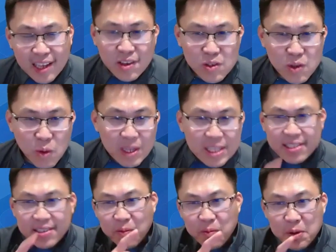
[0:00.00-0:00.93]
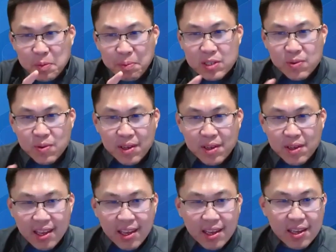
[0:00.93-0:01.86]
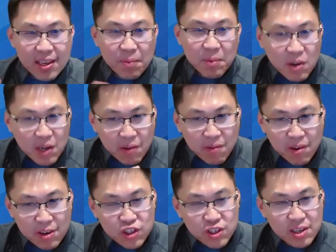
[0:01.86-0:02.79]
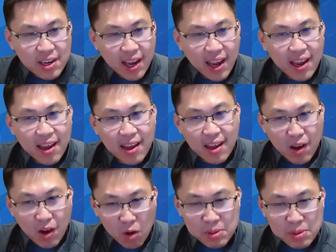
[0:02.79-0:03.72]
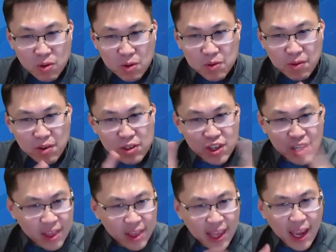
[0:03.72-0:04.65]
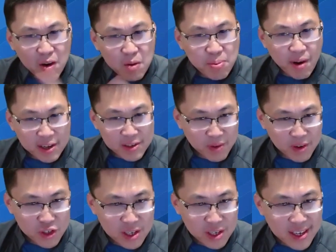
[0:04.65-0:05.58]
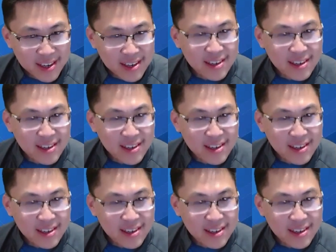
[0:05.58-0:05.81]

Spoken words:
So what's different between the community version and open source version and the enterprise version?